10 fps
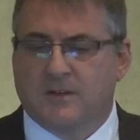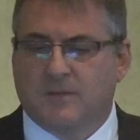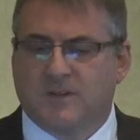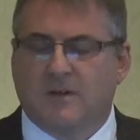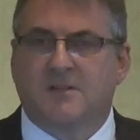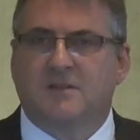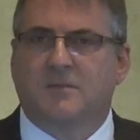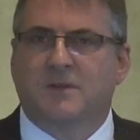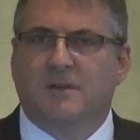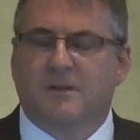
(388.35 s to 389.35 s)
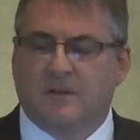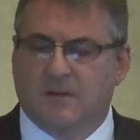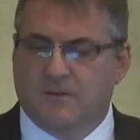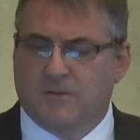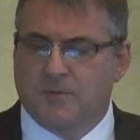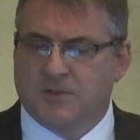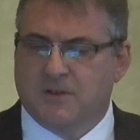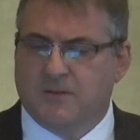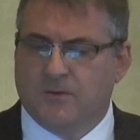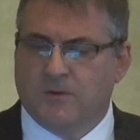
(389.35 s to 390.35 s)
And I'm delighted to be the
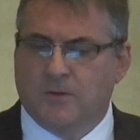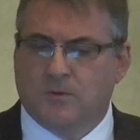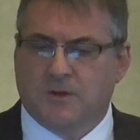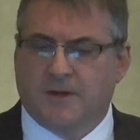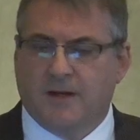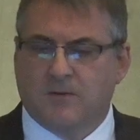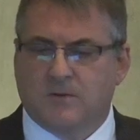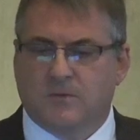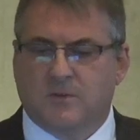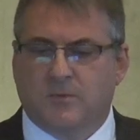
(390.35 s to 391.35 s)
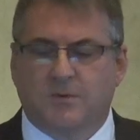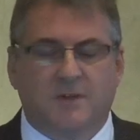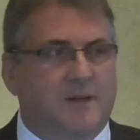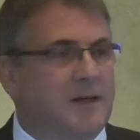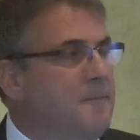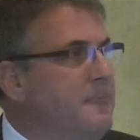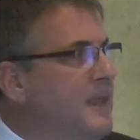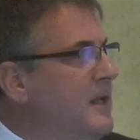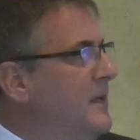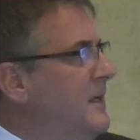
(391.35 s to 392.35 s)
representative on the Auto Council supporting that.
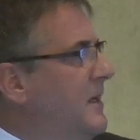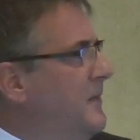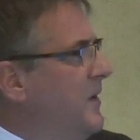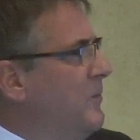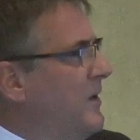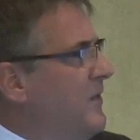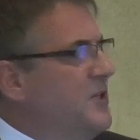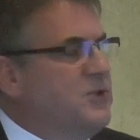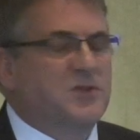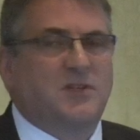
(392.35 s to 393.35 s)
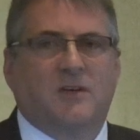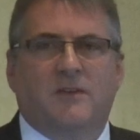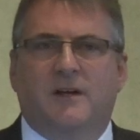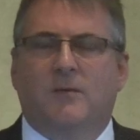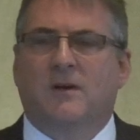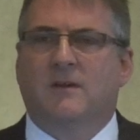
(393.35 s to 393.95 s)
And one of the things you'll see on there, one